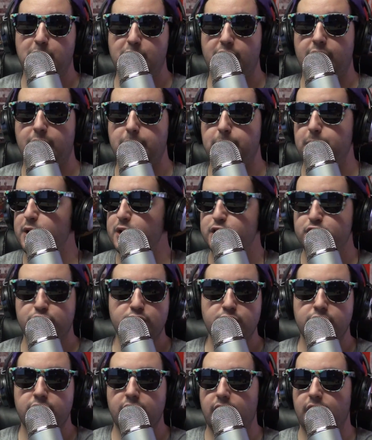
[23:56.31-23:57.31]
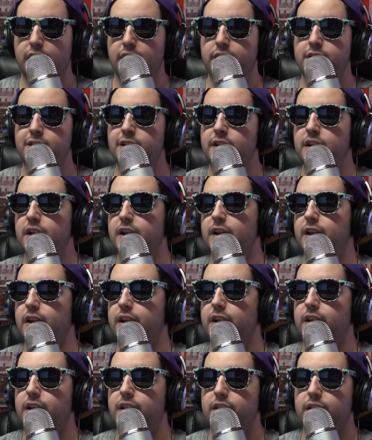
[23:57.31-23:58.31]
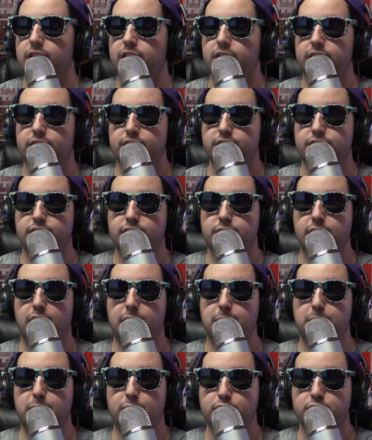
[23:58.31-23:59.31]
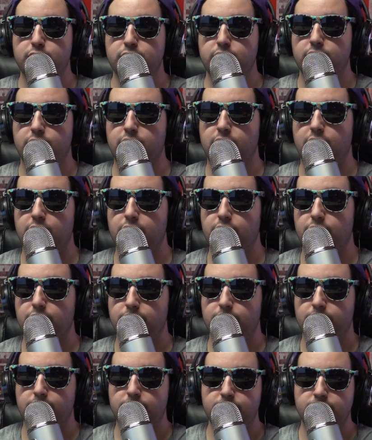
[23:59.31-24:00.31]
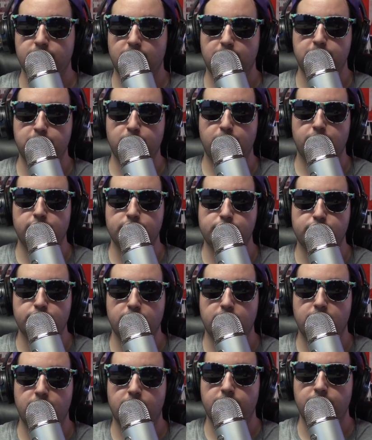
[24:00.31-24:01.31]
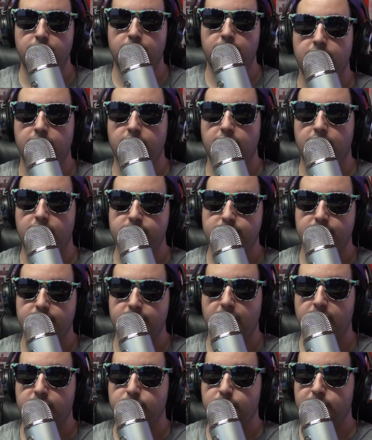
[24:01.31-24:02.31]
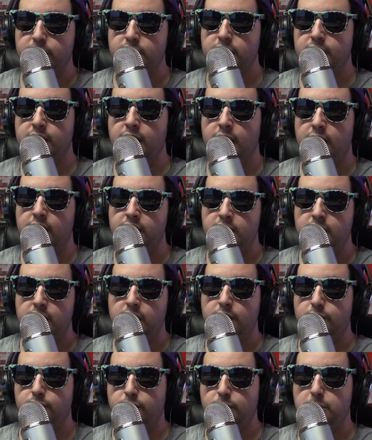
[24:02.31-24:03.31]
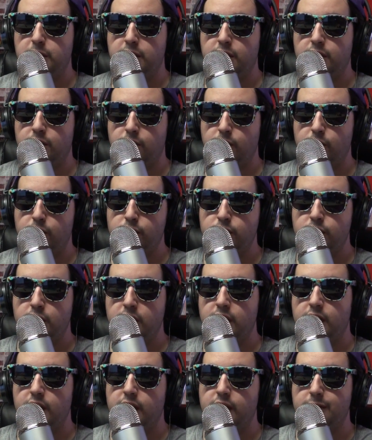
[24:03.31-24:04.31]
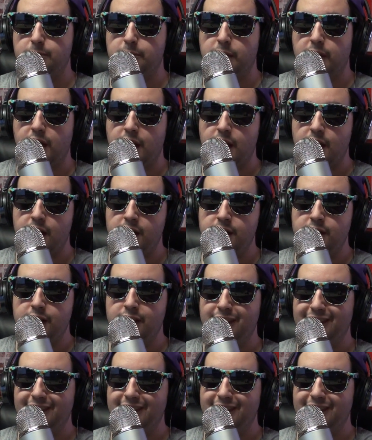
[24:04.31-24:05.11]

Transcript: I pushed her down, and I pushed her cart over, dumped all the shit out. And I said, "That's what you get for being old and blind."